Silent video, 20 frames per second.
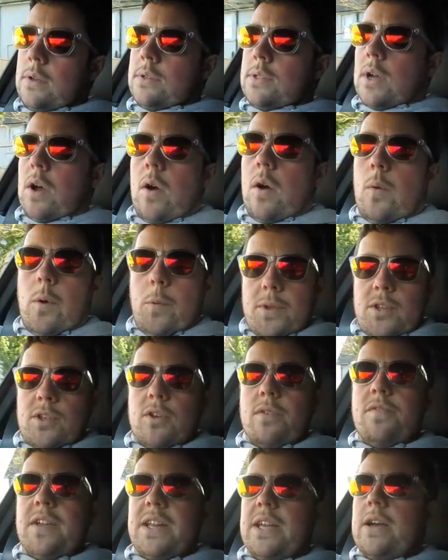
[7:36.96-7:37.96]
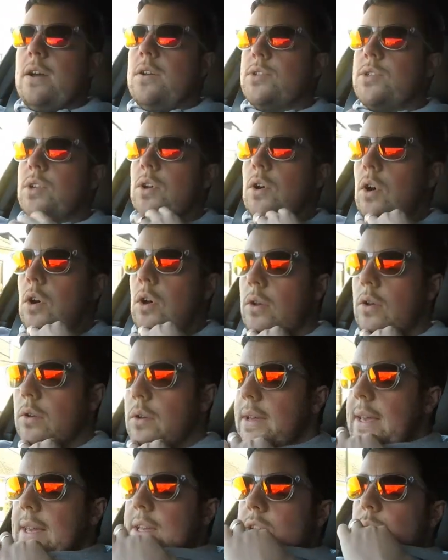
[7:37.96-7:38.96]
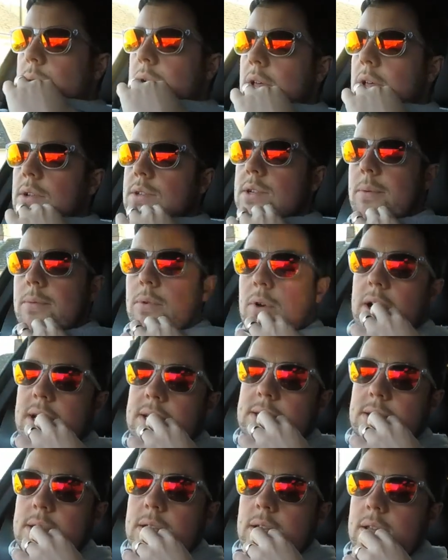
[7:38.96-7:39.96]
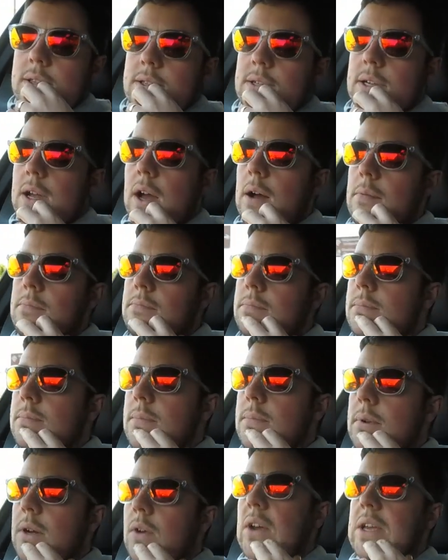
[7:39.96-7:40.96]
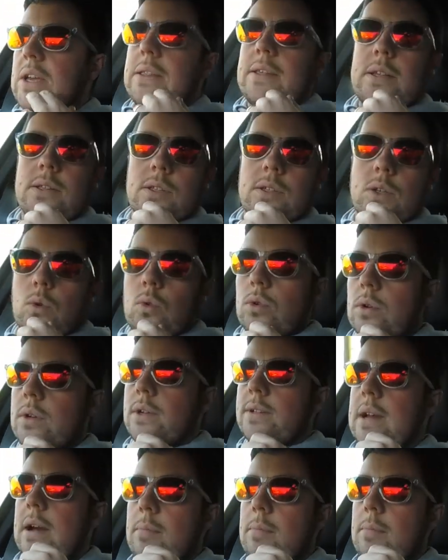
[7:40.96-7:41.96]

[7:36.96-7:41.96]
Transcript: So I will be doing videos on each one of those upgrades to come, i.e. the intercooler and the